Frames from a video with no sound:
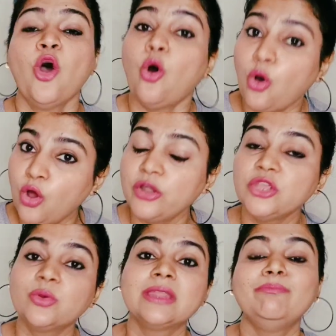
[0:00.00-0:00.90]
Or you
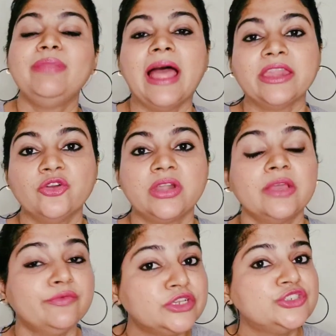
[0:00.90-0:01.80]
can plan your day,
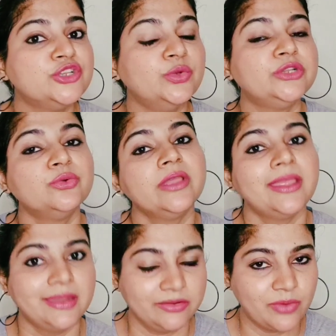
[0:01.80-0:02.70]
which you will do in
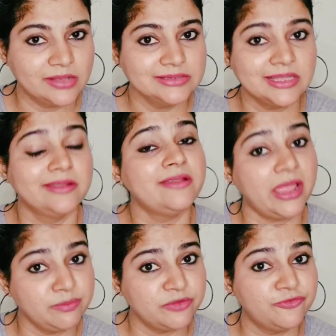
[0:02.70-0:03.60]
advance, a
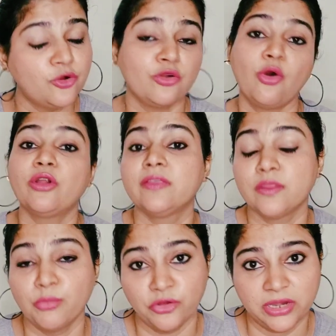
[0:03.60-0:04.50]
night before or in the
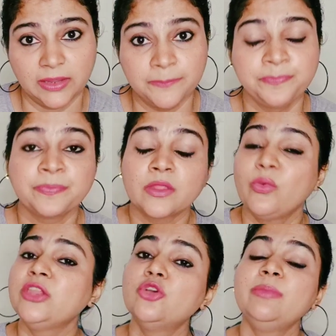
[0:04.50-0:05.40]
morning,
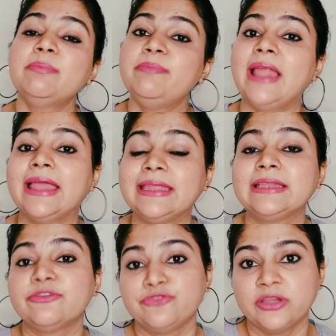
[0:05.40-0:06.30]
when you will be planning
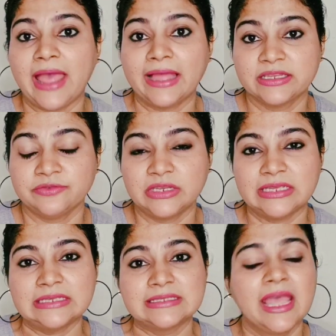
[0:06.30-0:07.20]
different
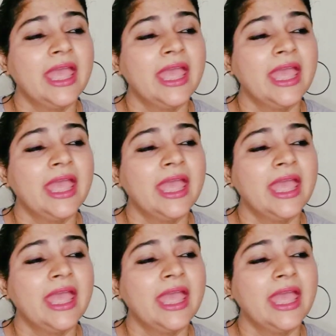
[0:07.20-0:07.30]
activities.